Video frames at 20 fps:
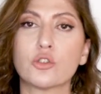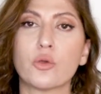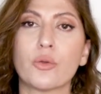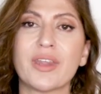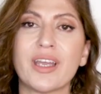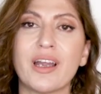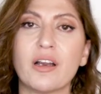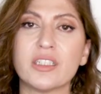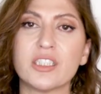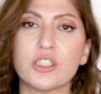So
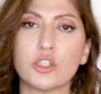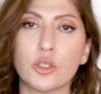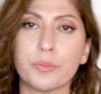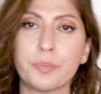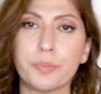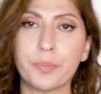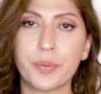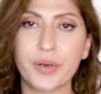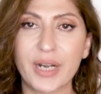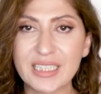they are
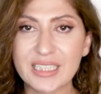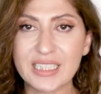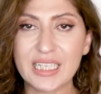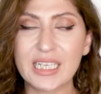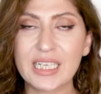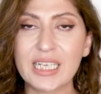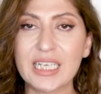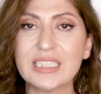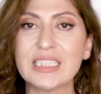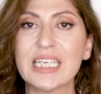
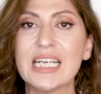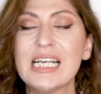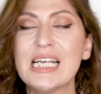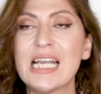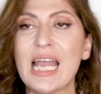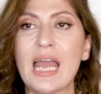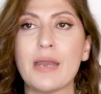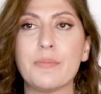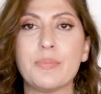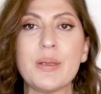suppressing it
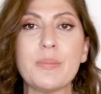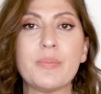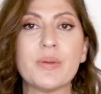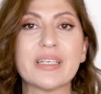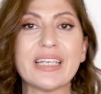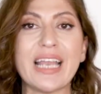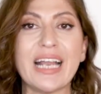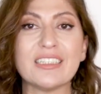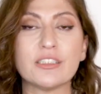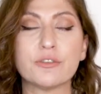and
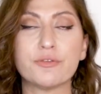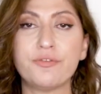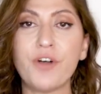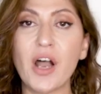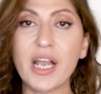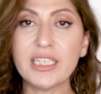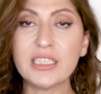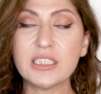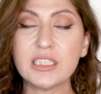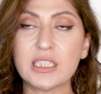people can't
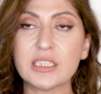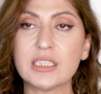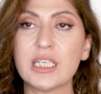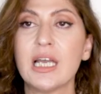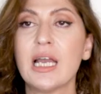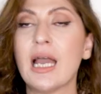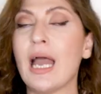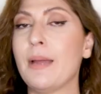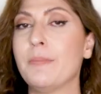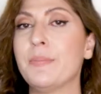find it
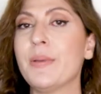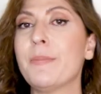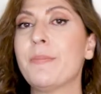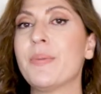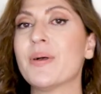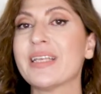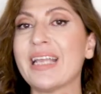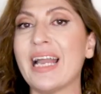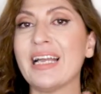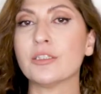and
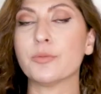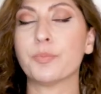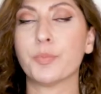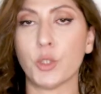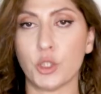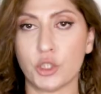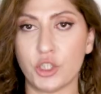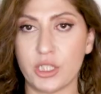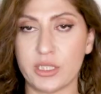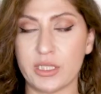people can't
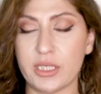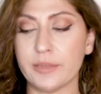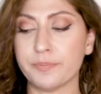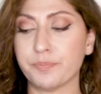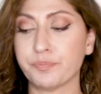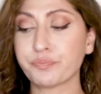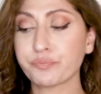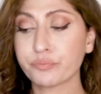purchase it.